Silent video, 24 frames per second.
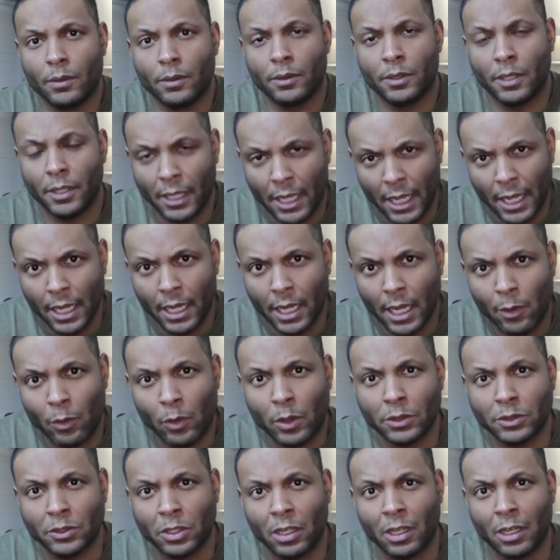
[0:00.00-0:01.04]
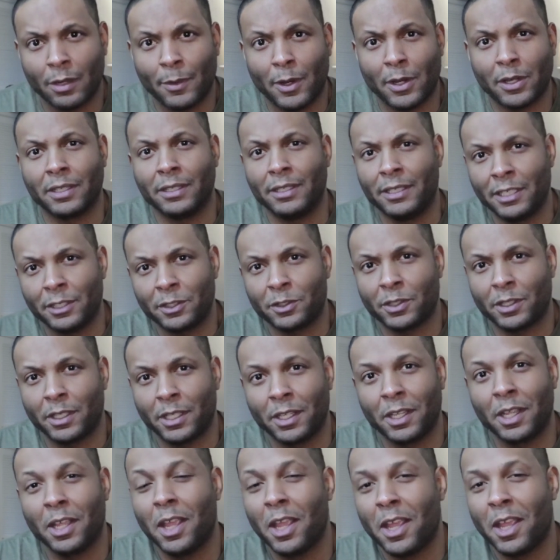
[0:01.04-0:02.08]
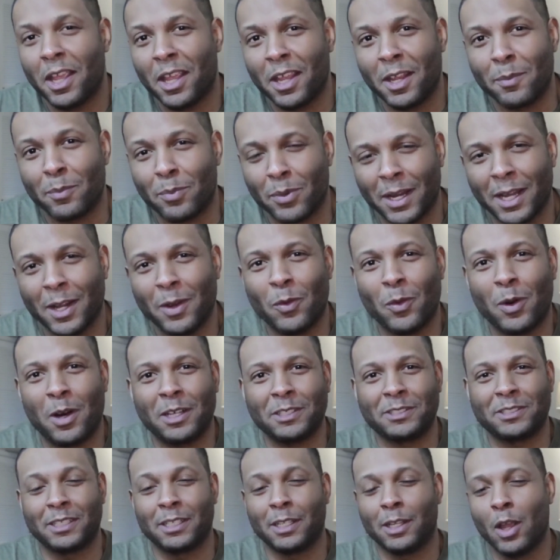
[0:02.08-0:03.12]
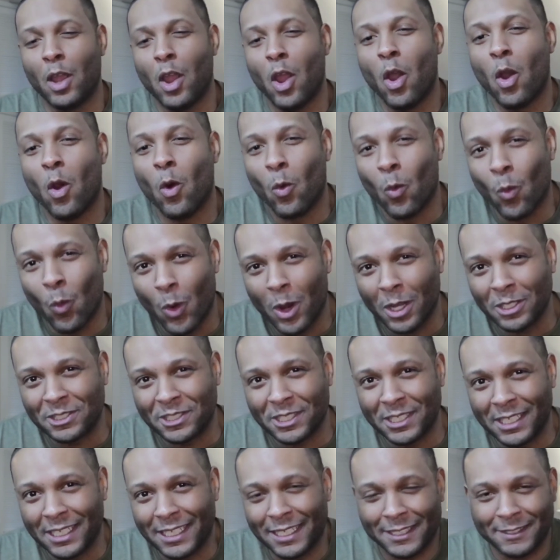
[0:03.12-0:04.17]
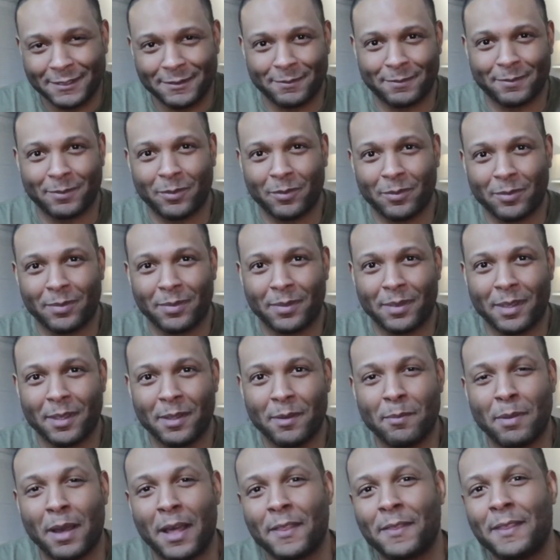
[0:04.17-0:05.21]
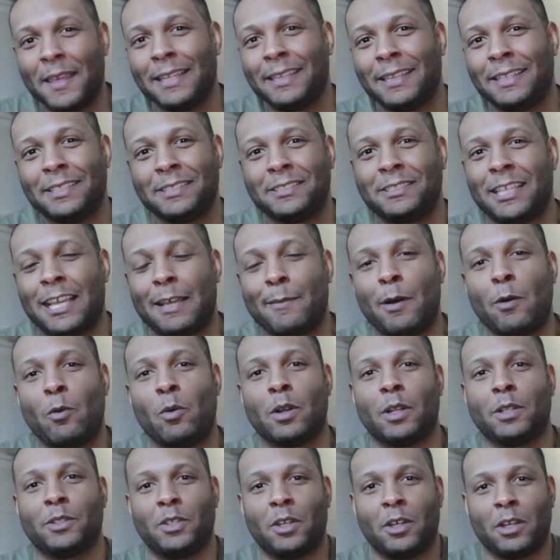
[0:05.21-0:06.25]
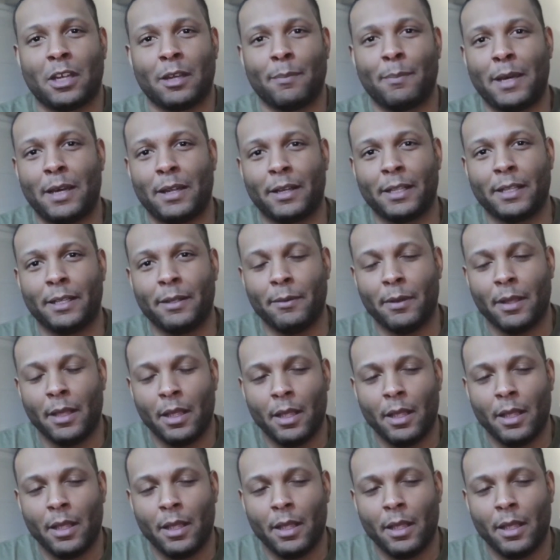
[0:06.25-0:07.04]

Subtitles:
Today, I want to talk about conditioning and brainwashing once again. But I think this time I want to talk about it